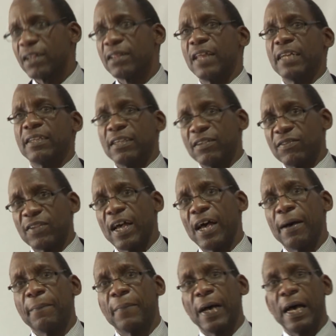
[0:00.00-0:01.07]
that is
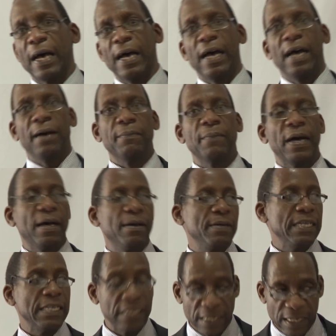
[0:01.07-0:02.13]
um, uh, um, uh,
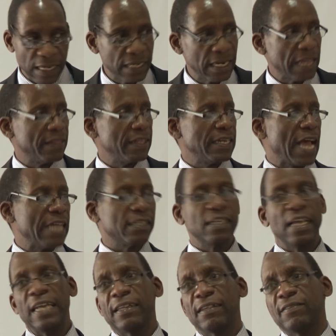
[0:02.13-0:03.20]
in, in the
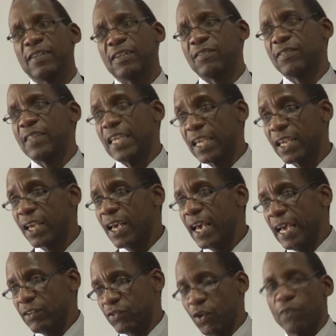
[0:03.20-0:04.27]
1986 thing
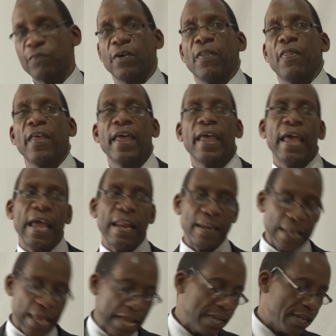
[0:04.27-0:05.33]
and so forth.
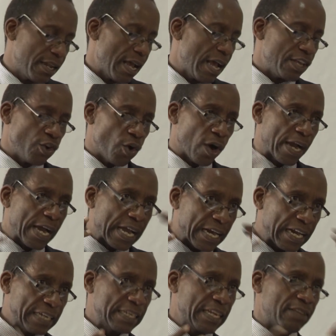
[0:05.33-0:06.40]
And then your
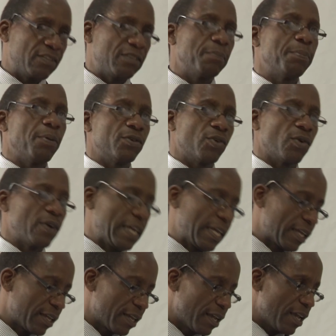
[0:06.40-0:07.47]
greatest
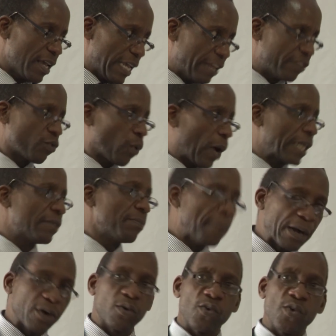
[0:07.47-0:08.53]
bottleneck is what
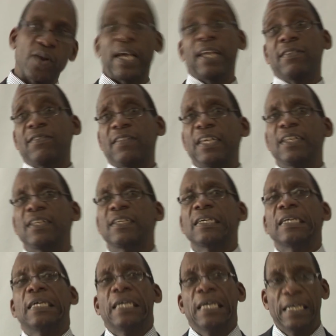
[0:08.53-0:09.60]
Magodora has said.
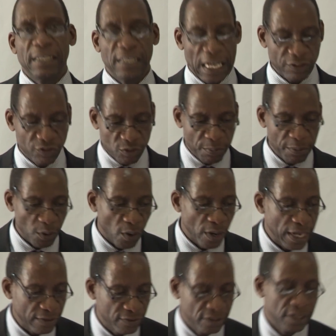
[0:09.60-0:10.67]
And just to be
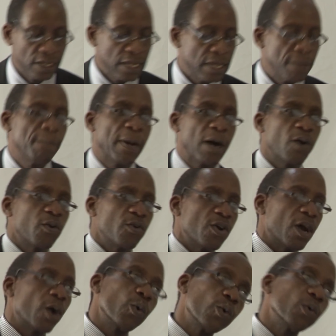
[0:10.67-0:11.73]
honest,
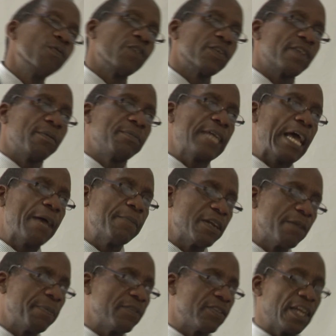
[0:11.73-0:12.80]
Magodora will for some time
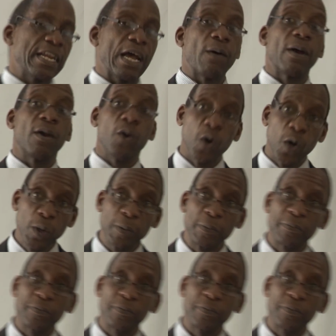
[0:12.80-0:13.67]
represent our law